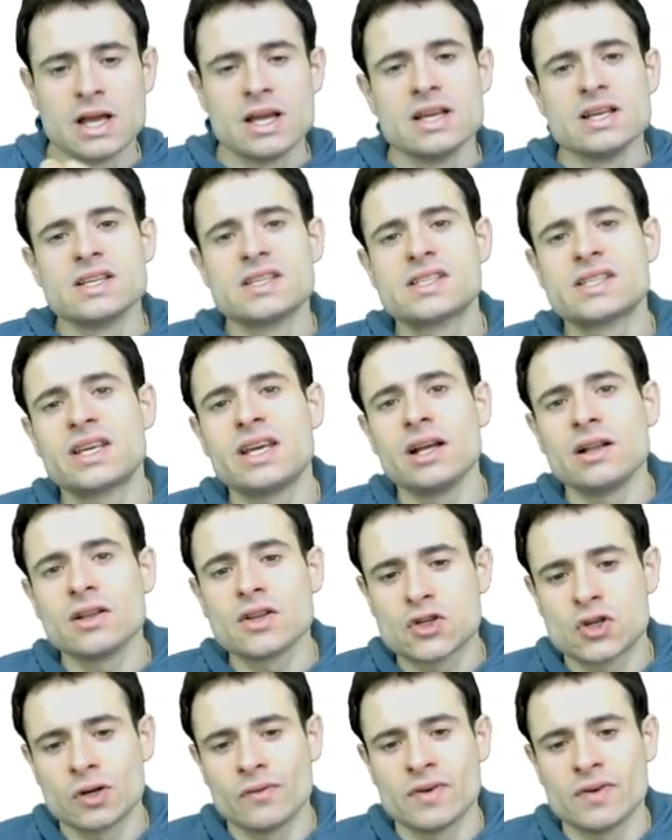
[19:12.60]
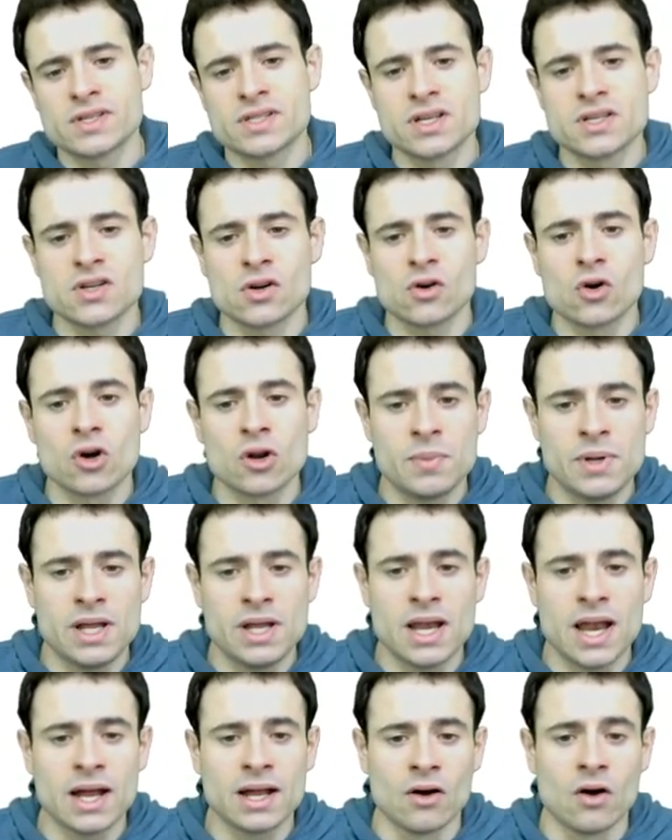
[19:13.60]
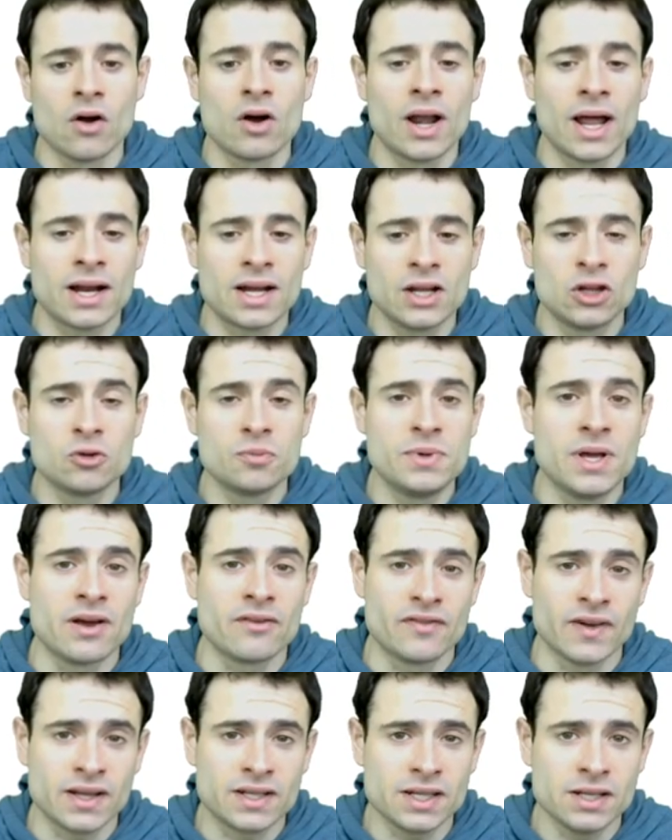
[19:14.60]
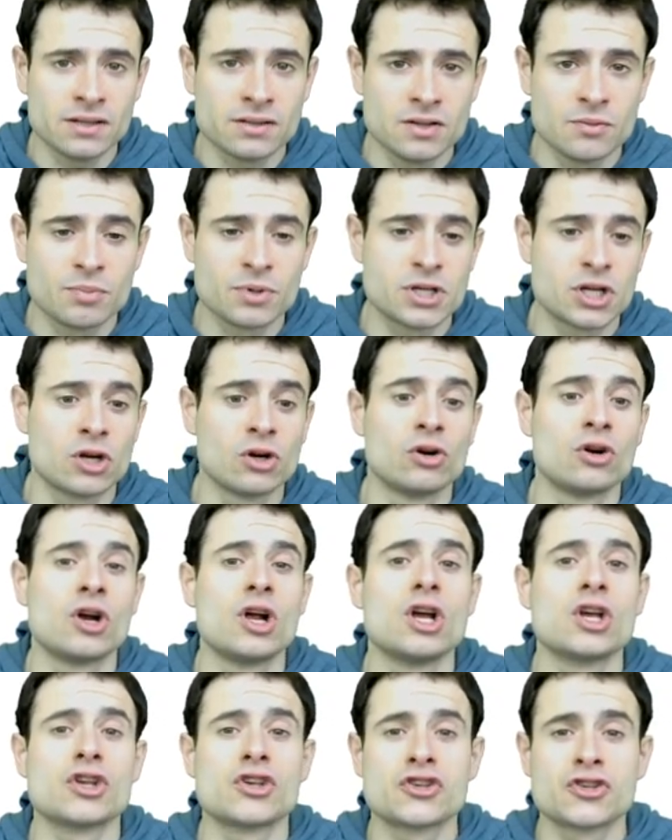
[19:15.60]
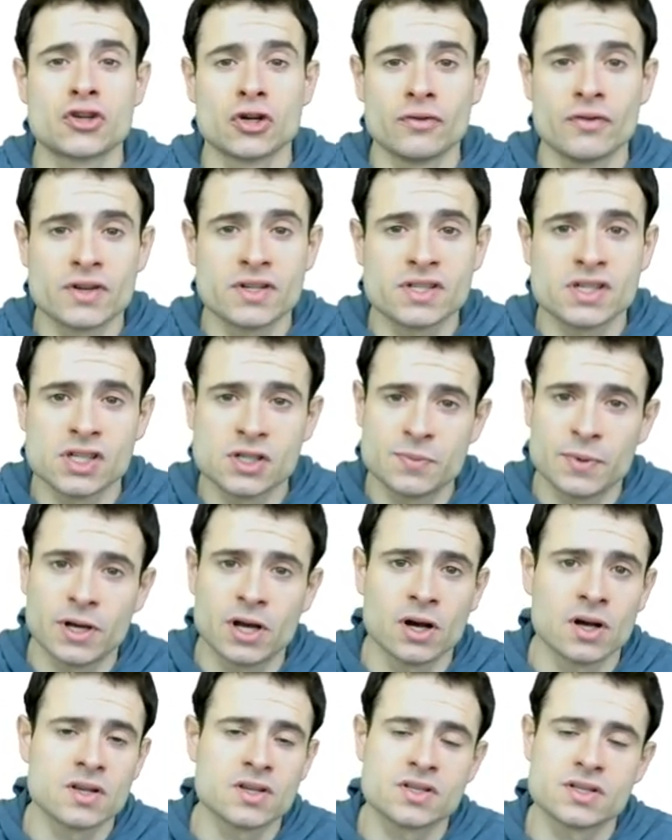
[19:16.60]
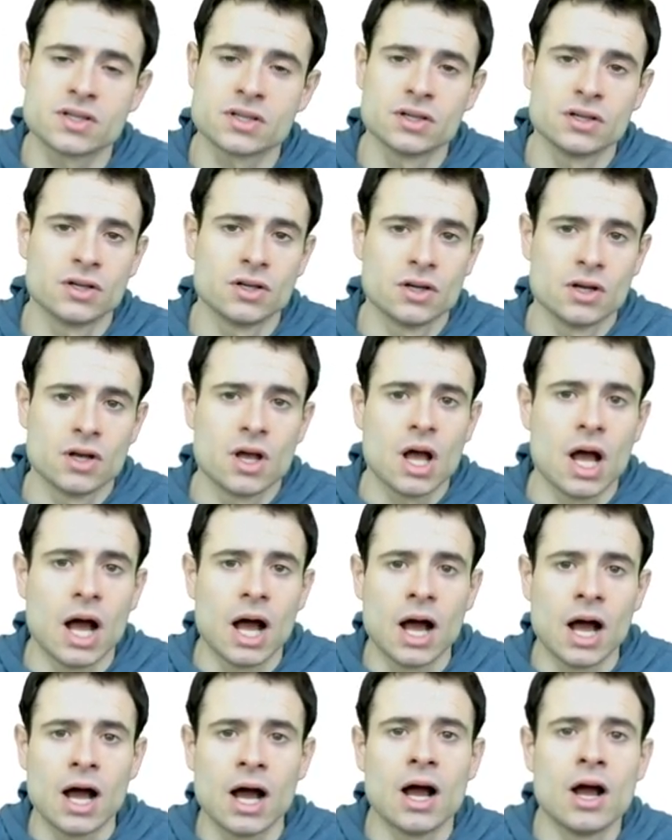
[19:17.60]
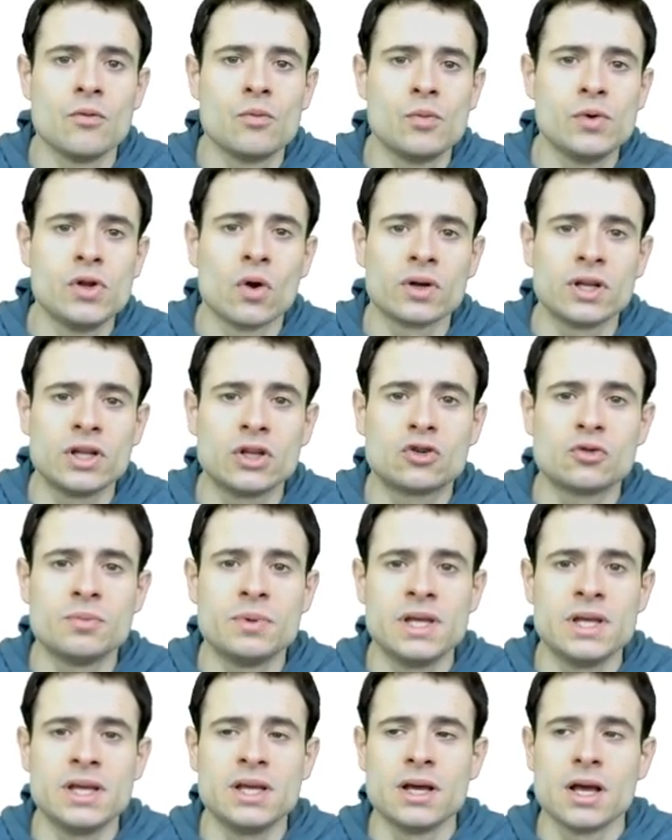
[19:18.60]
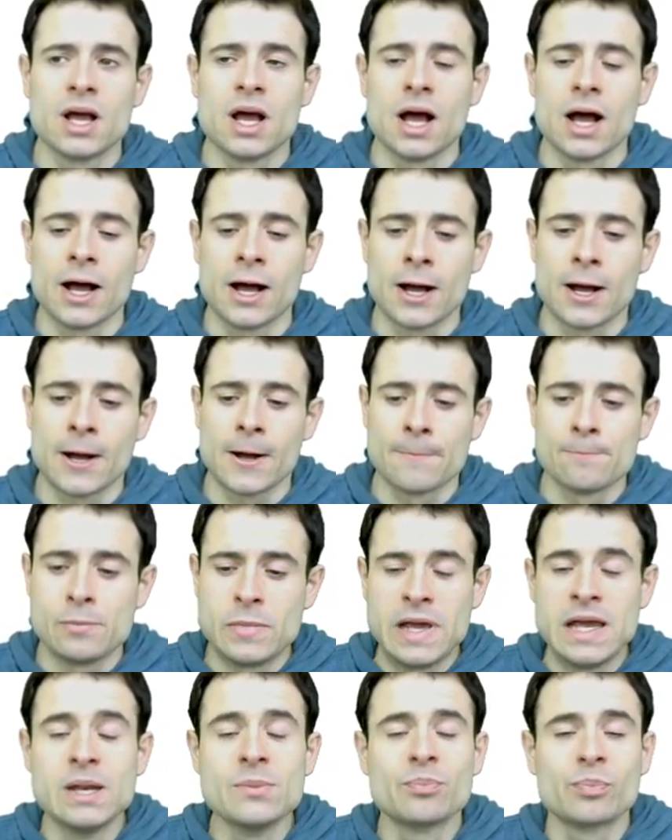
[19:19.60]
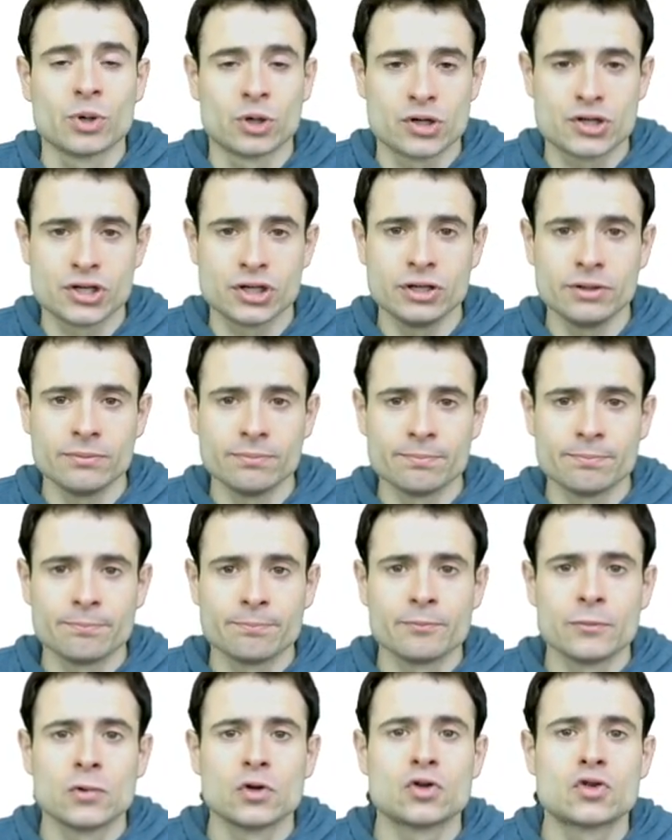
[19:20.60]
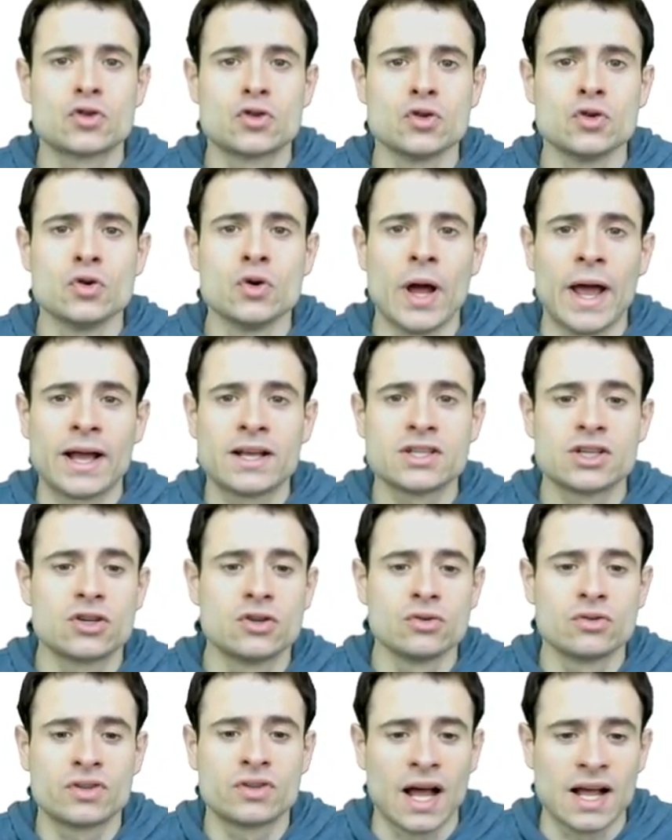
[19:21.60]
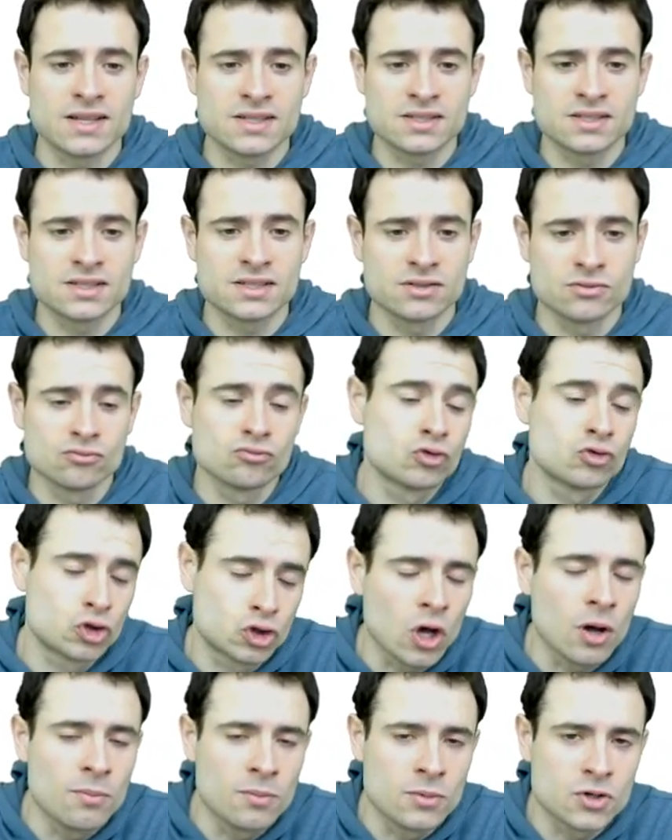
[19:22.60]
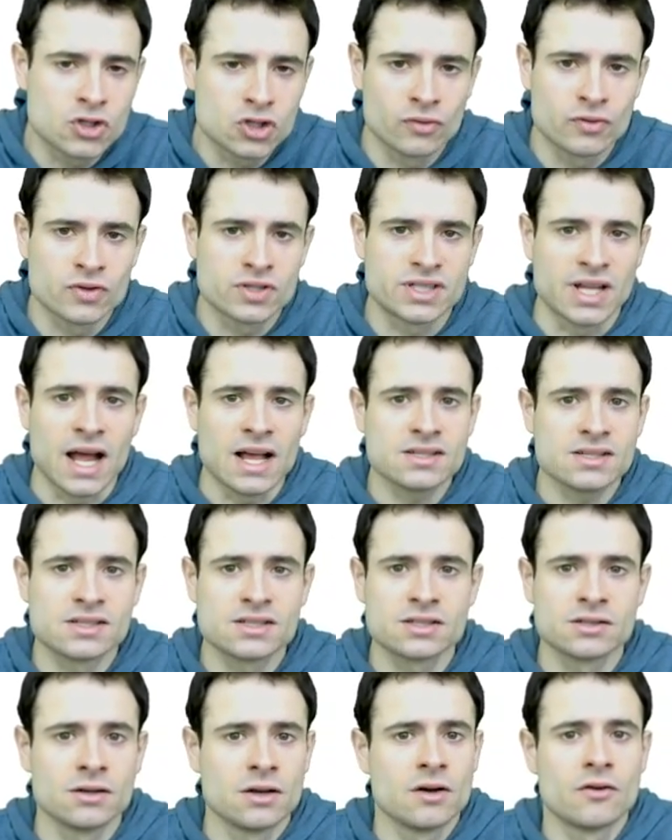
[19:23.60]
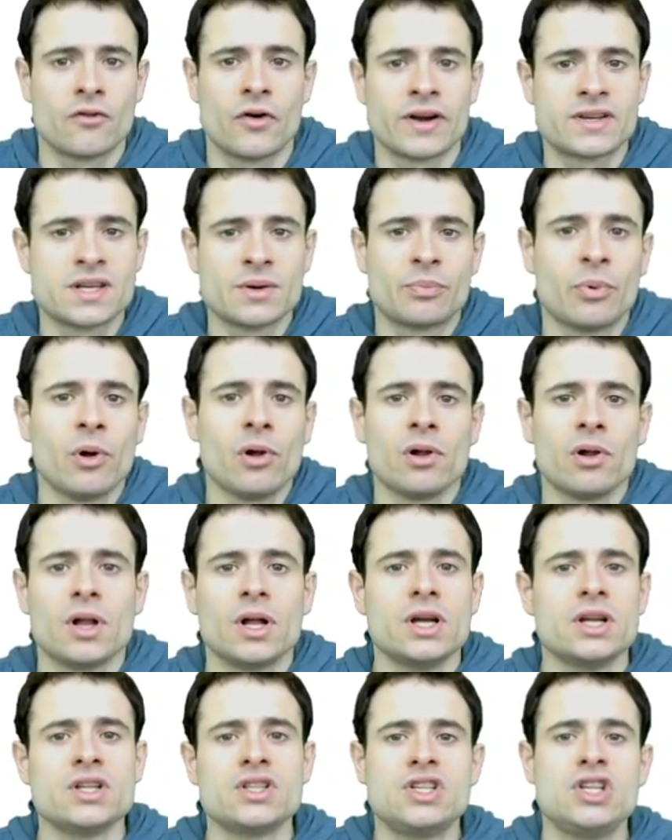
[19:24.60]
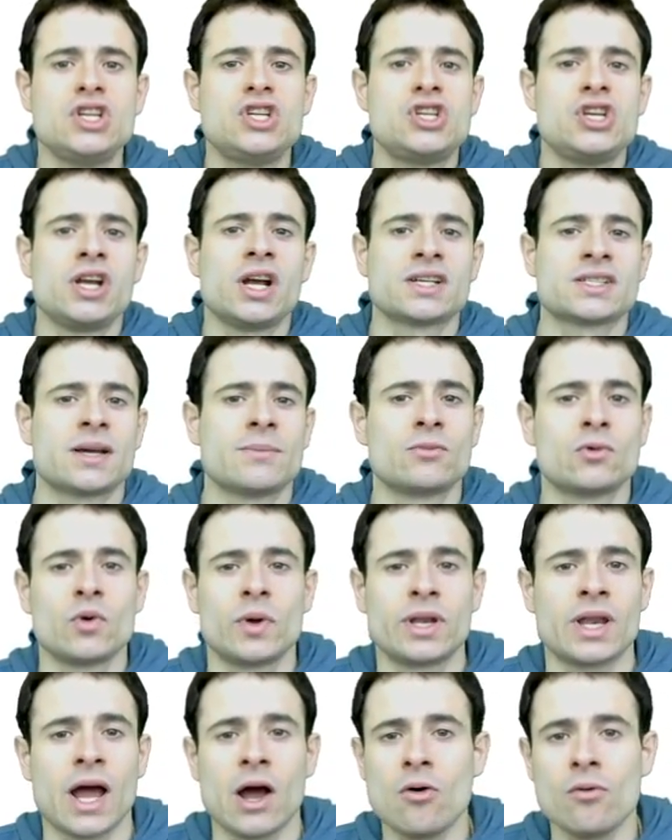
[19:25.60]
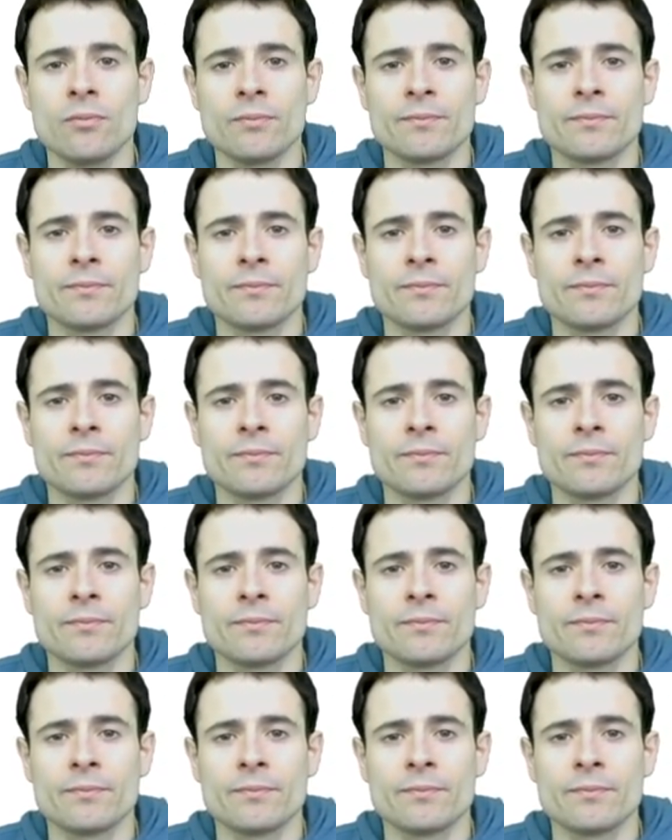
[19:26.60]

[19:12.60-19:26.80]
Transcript: Skilled services are going to be like are likely to be affected, in particular services because uh, we don't need to be um, in person to execute tasks, some service tasks. For example, teaching as I'm doing now.